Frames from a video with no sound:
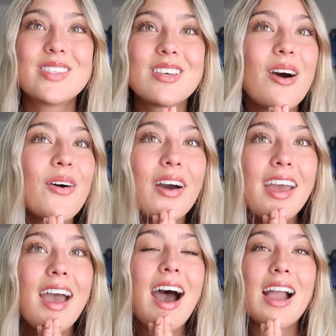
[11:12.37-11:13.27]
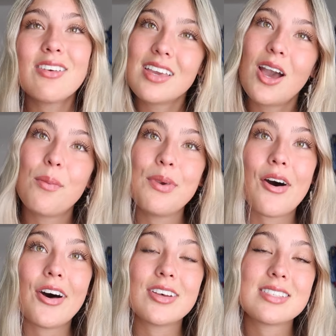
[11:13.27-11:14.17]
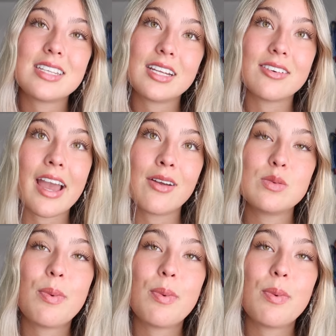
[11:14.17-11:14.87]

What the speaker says: So I really hope y'all stick around.